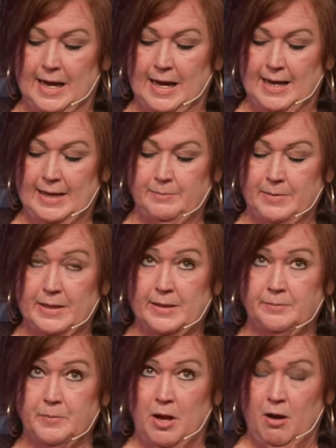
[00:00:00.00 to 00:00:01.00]

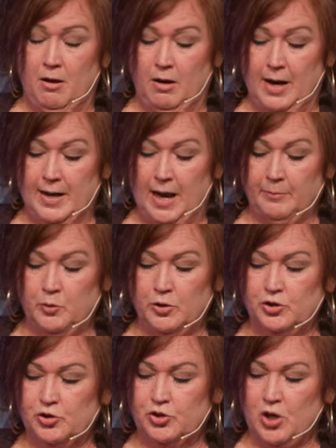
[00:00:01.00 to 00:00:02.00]
Amen. All right, I'm going to
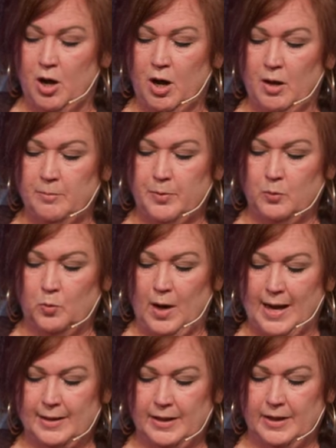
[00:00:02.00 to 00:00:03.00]
stop
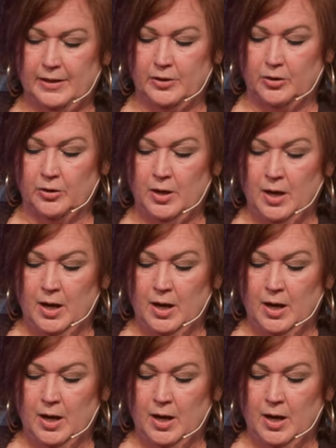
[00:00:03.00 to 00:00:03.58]
right here,